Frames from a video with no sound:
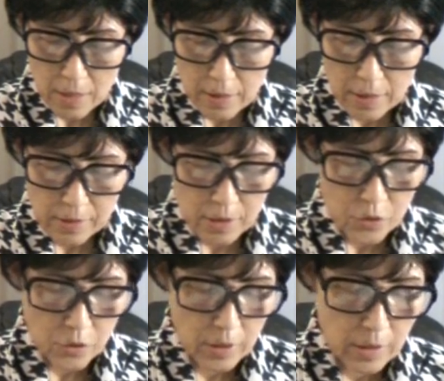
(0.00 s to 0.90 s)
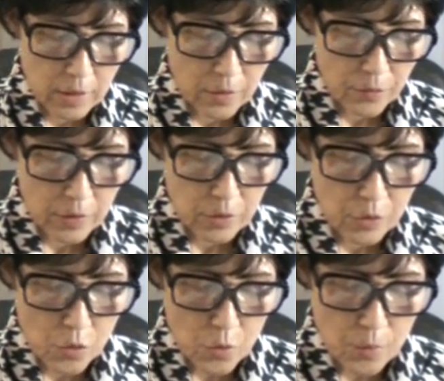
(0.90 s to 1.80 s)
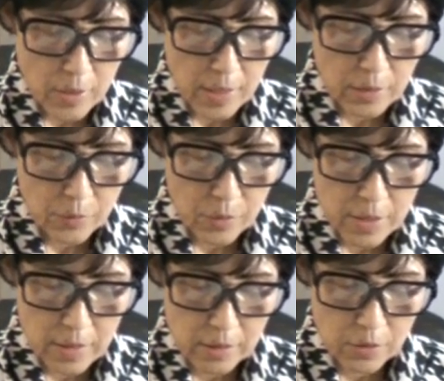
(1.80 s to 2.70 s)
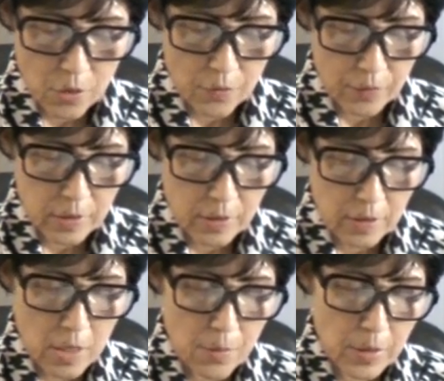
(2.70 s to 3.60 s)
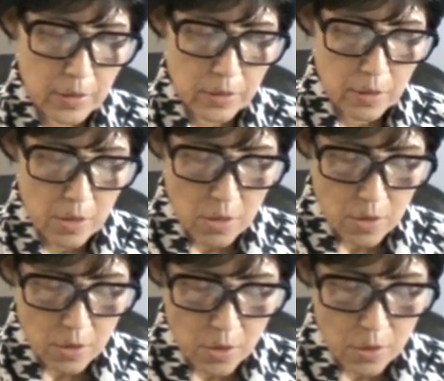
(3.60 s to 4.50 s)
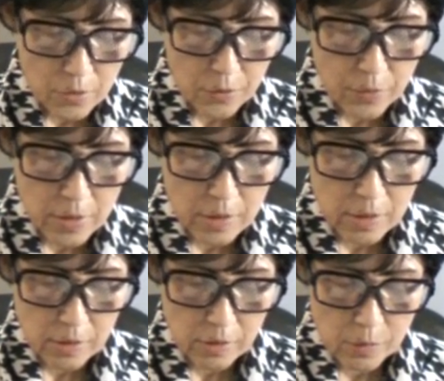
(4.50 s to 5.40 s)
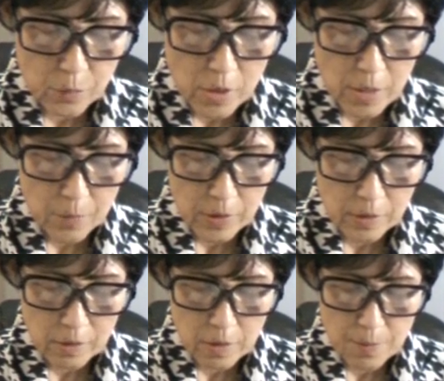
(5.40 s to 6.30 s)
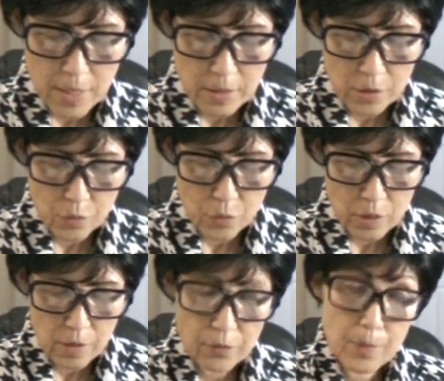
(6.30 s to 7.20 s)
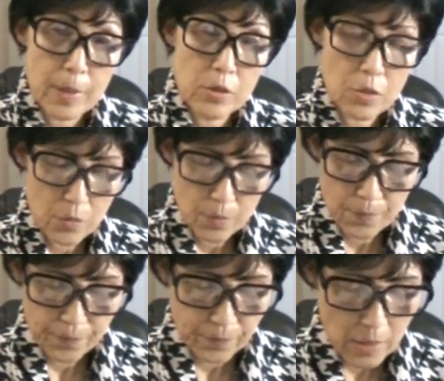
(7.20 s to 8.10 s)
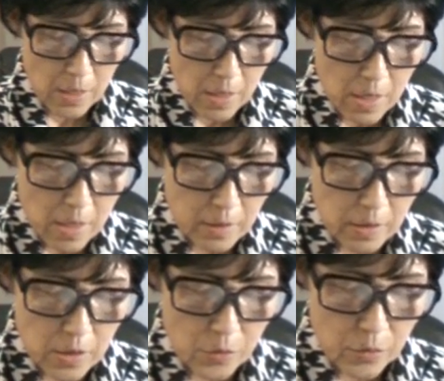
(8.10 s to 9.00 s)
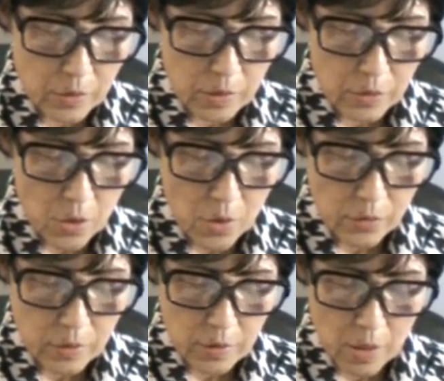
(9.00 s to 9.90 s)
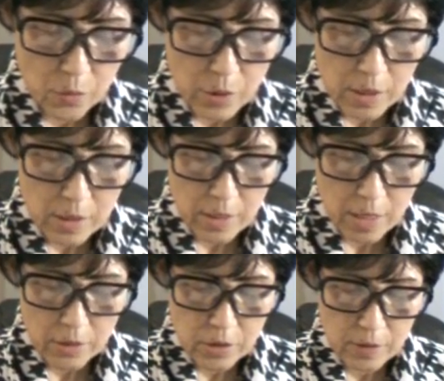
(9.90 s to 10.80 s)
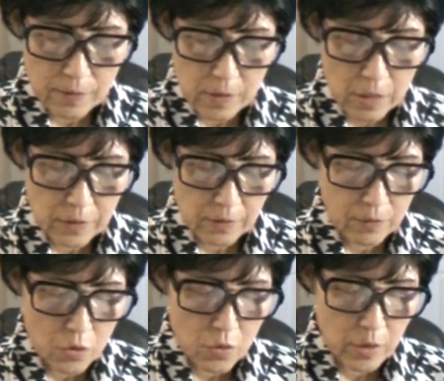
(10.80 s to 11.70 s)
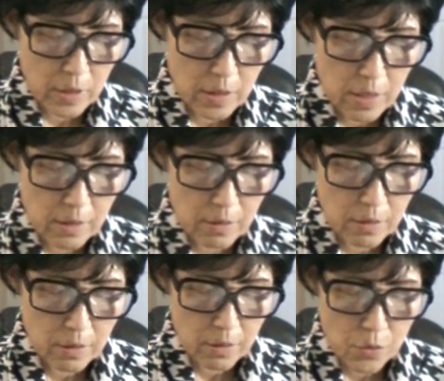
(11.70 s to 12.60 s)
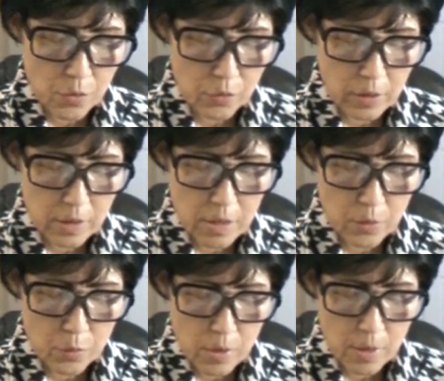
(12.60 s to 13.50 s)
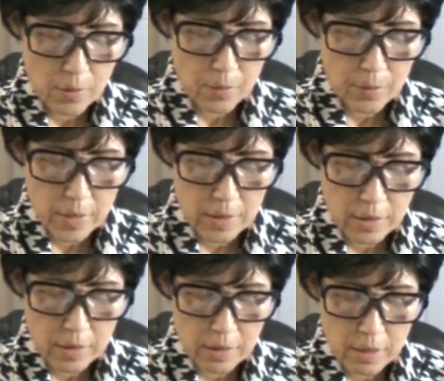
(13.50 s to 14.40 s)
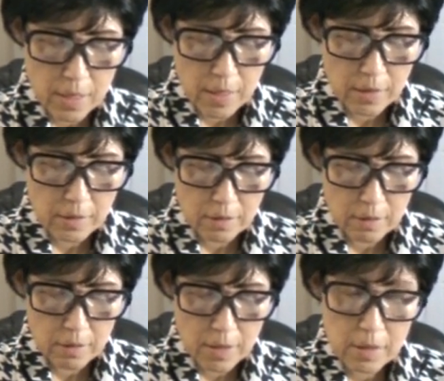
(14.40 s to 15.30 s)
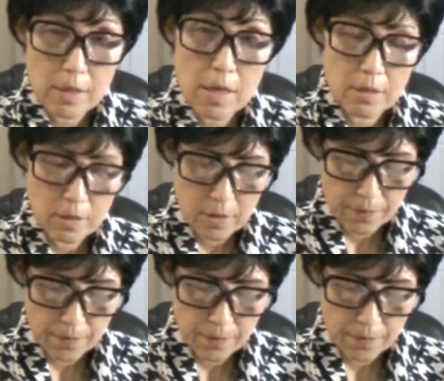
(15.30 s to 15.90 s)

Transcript: Cassandra, with no bride price offered, but Othranius promised a mighty work of battle. He would rout the unwilling Argives out of Troy, and the old King Priam bent his head in assent,